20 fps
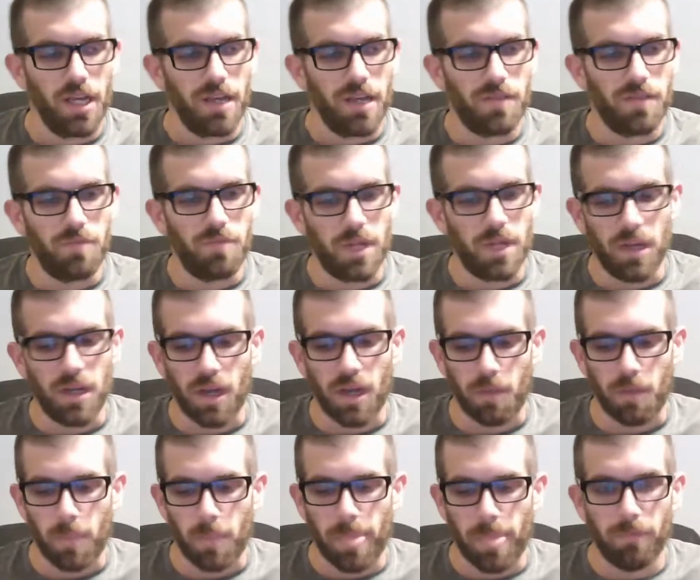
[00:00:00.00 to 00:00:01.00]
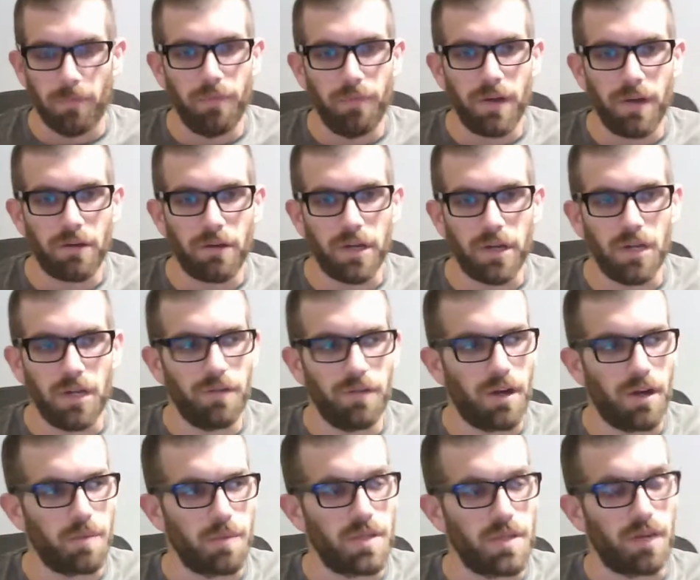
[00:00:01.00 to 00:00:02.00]
It's been very,
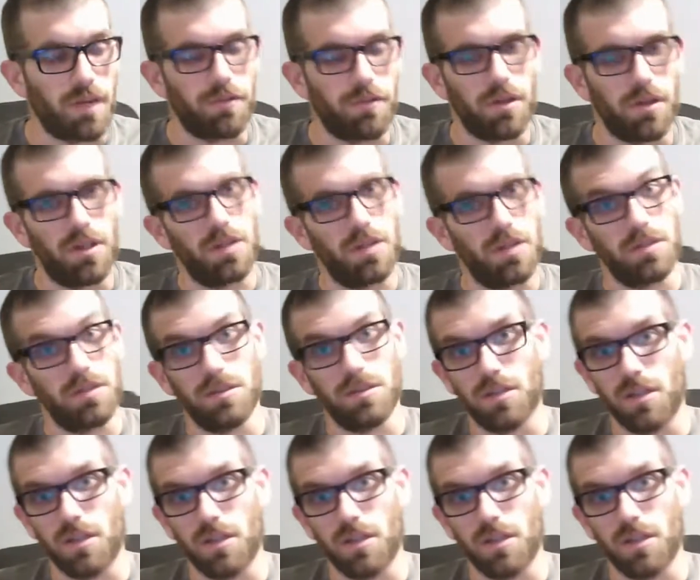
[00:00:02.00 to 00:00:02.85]
very upsetting for the dogs.